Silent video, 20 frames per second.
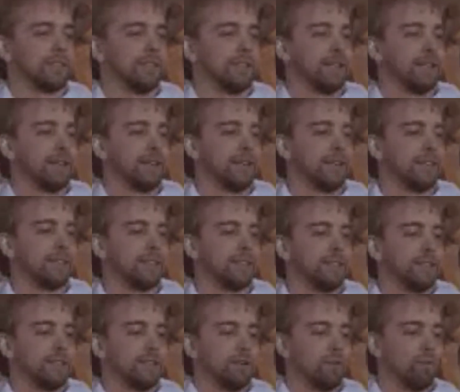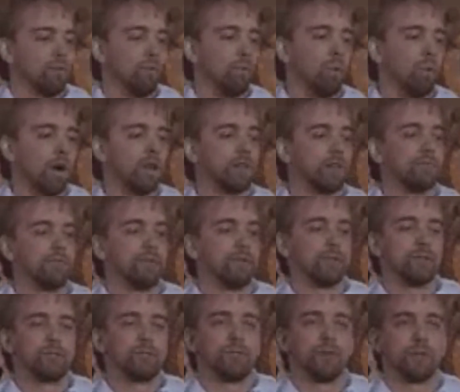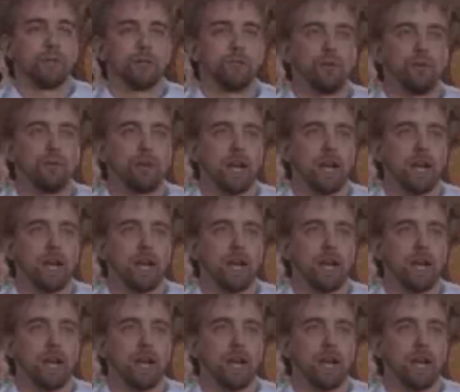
And one of those first few